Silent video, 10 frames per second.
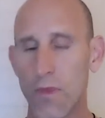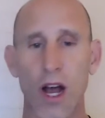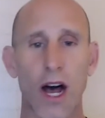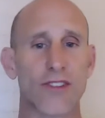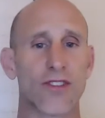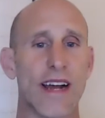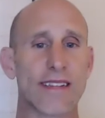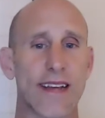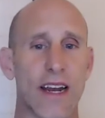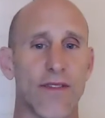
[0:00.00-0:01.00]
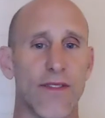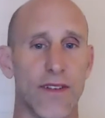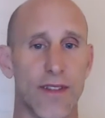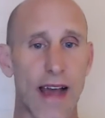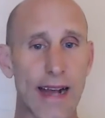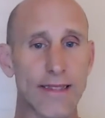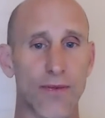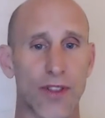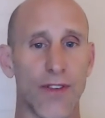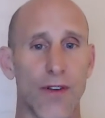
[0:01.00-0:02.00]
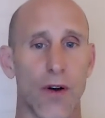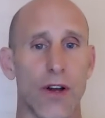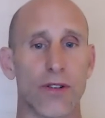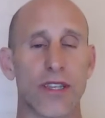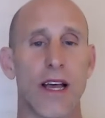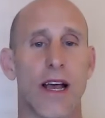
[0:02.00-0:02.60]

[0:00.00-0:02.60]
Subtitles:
that's with the photos.